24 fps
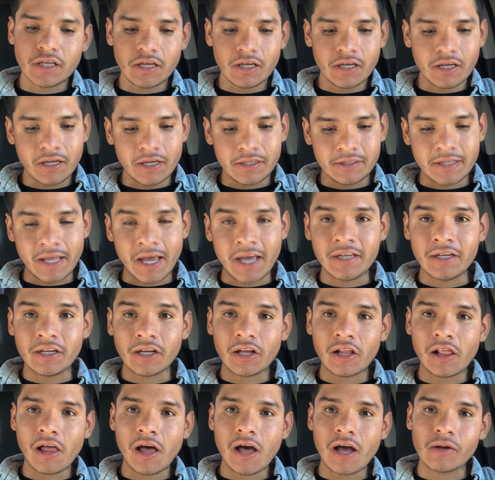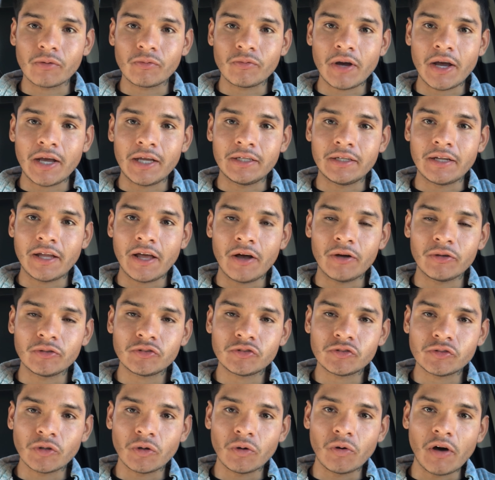uh, nine o'clock right now,
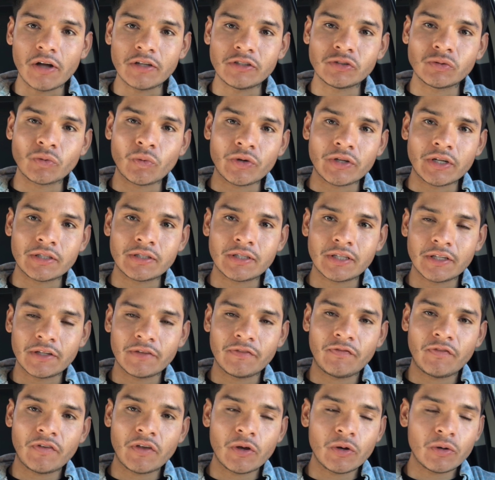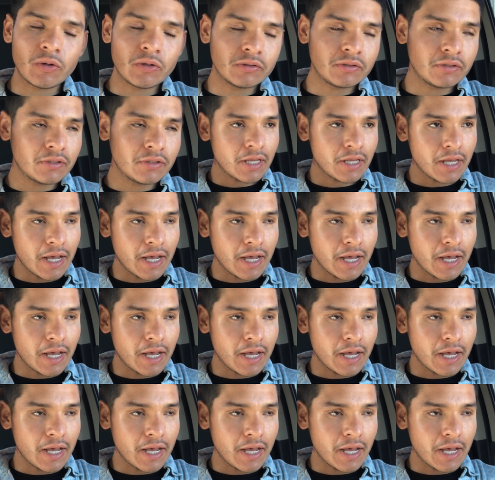so I just went into the field.